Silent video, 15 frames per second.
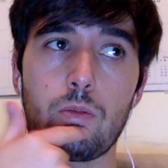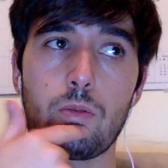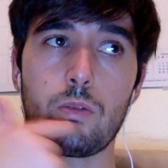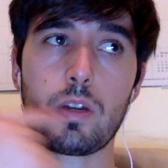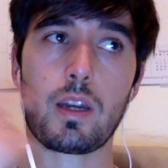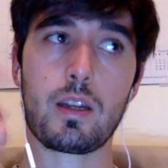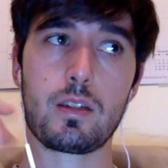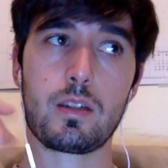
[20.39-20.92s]
we'll
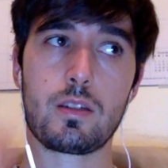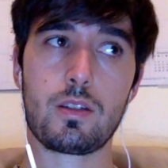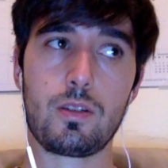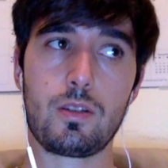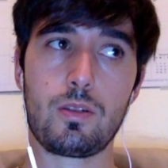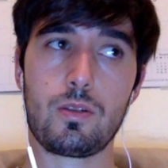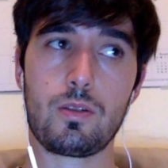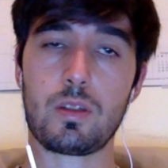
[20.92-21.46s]
get
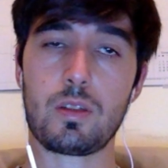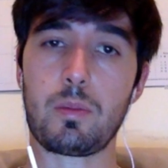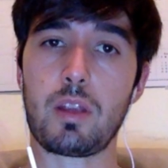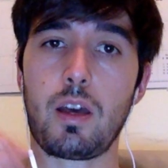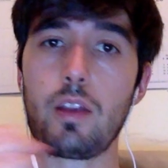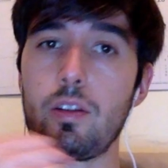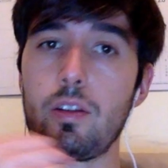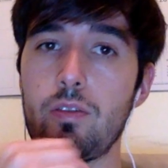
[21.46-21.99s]
to some of the
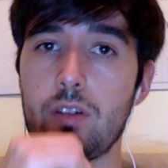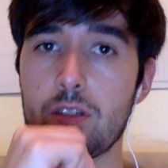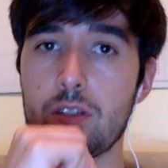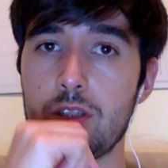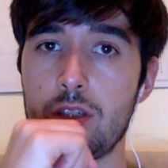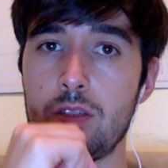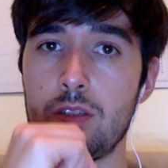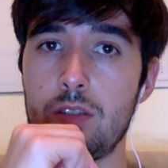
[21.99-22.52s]
other
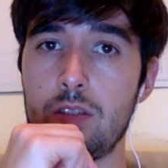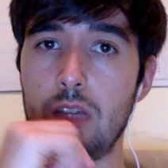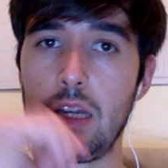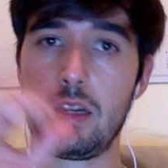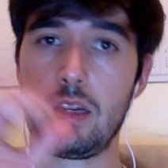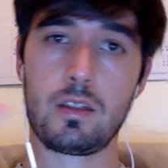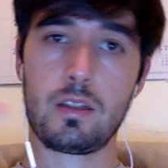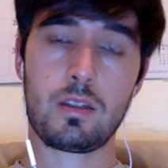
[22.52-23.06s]
functions
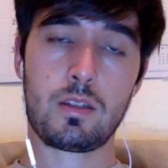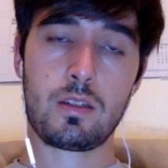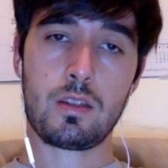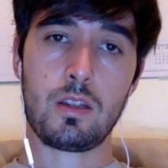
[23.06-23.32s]
and